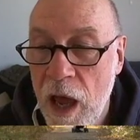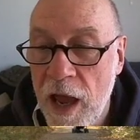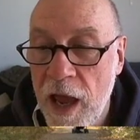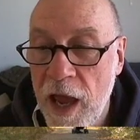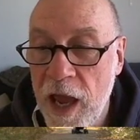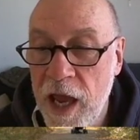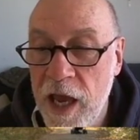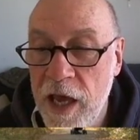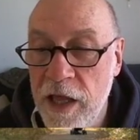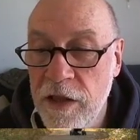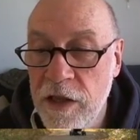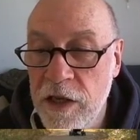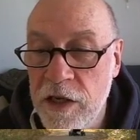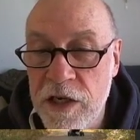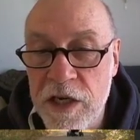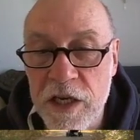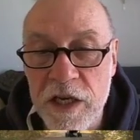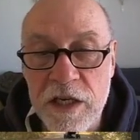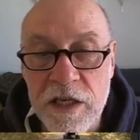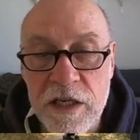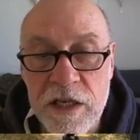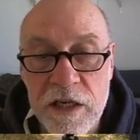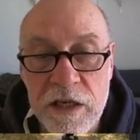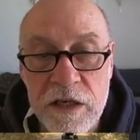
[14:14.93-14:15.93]
And the
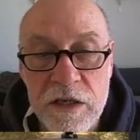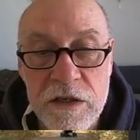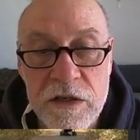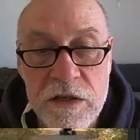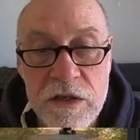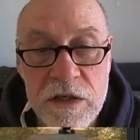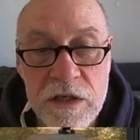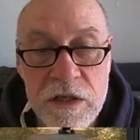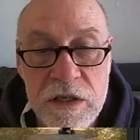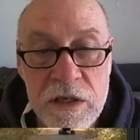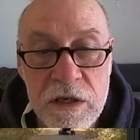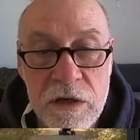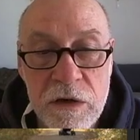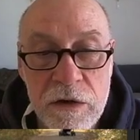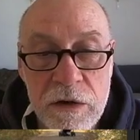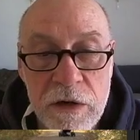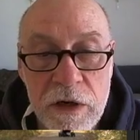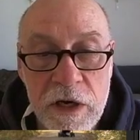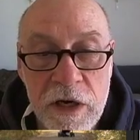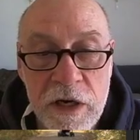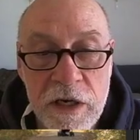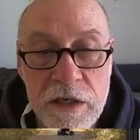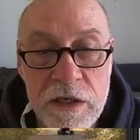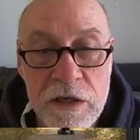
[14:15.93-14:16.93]
details
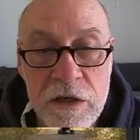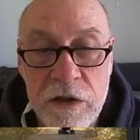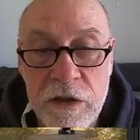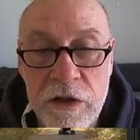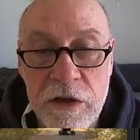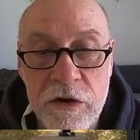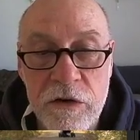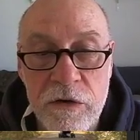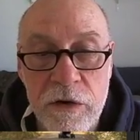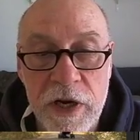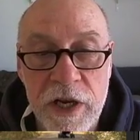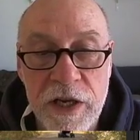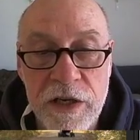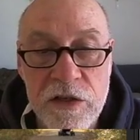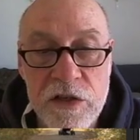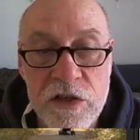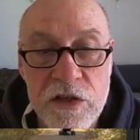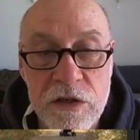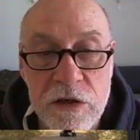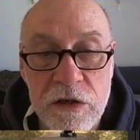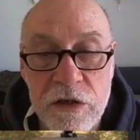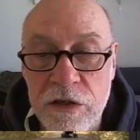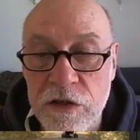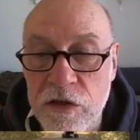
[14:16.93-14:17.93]
right till the grain
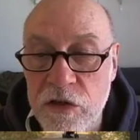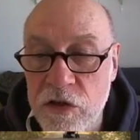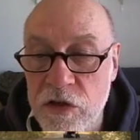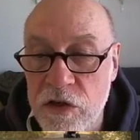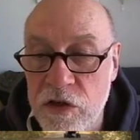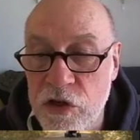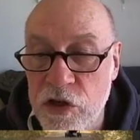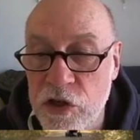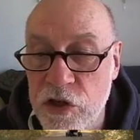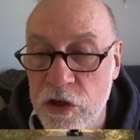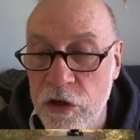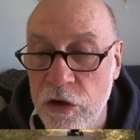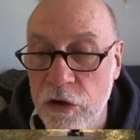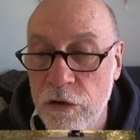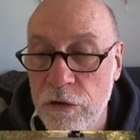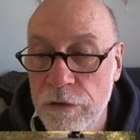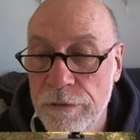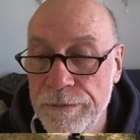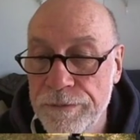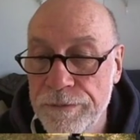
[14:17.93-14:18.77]
starts to show.